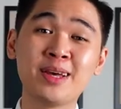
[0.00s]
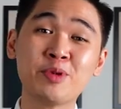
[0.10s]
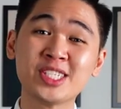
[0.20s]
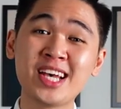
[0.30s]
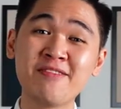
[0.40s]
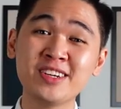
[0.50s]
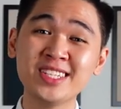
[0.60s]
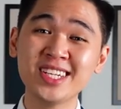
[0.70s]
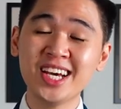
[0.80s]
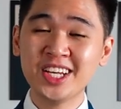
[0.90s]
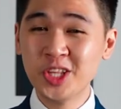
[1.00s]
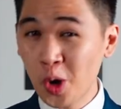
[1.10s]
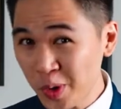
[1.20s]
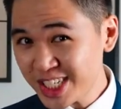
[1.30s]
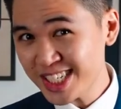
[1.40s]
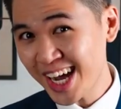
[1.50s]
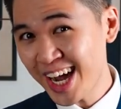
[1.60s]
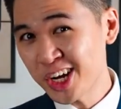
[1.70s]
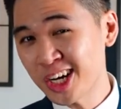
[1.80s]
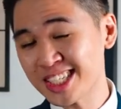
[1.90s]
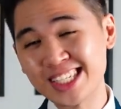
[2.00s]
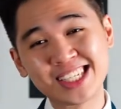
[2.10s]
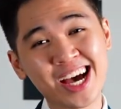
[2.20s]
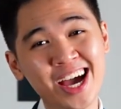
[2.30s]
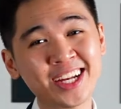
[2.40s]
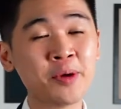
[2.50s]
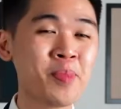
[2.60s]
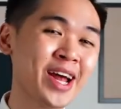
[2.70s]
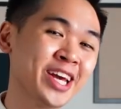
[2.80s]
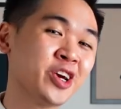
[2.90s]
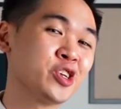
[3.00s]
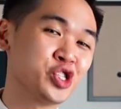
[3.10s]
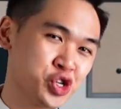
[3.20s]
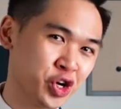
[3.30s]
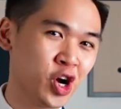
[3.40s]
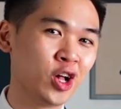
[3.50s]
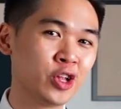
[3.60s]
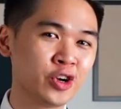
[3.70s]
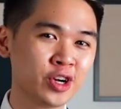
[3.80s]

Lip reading: Number seven, know which tie knot to tie depending on your shirt collar.